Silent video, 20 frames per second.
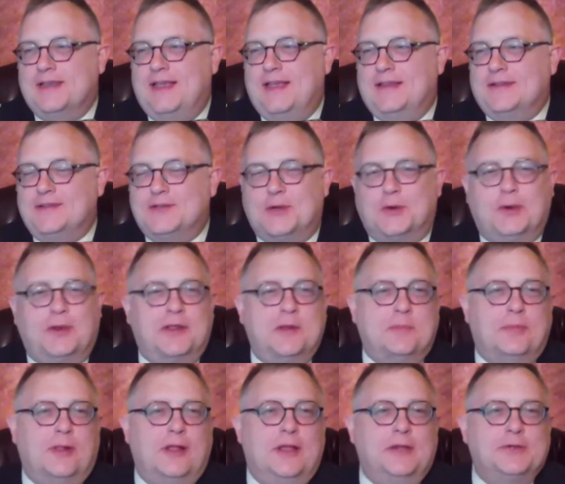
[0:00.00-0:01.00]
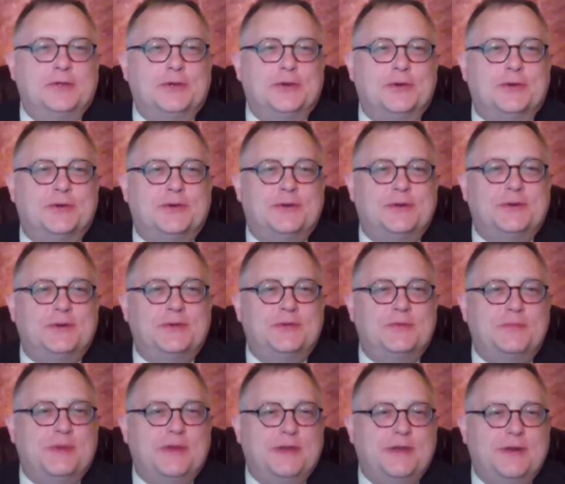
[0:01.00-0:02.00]
and certainly a pleasure to
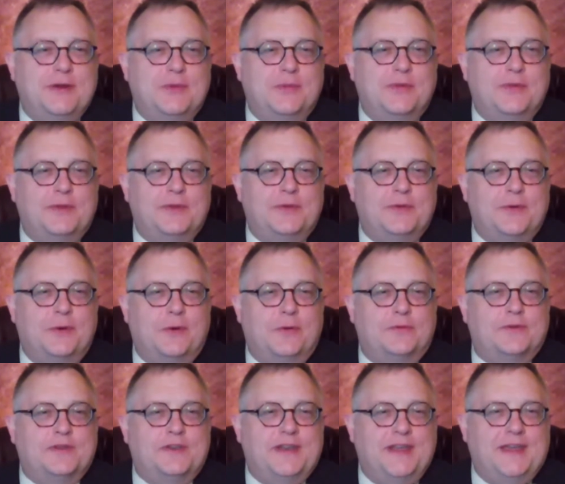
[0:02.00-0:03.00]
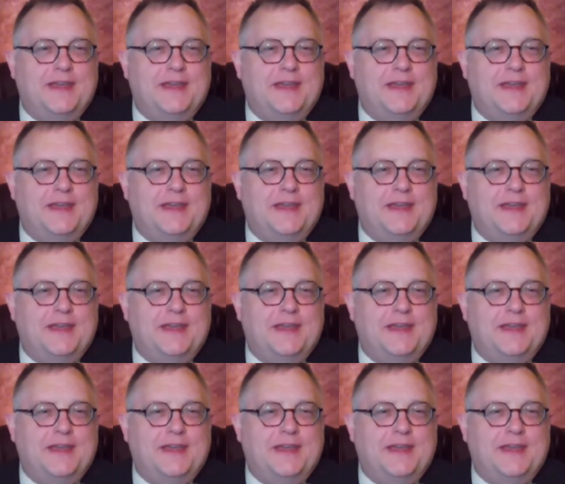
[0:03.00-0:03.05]
be here with you all today.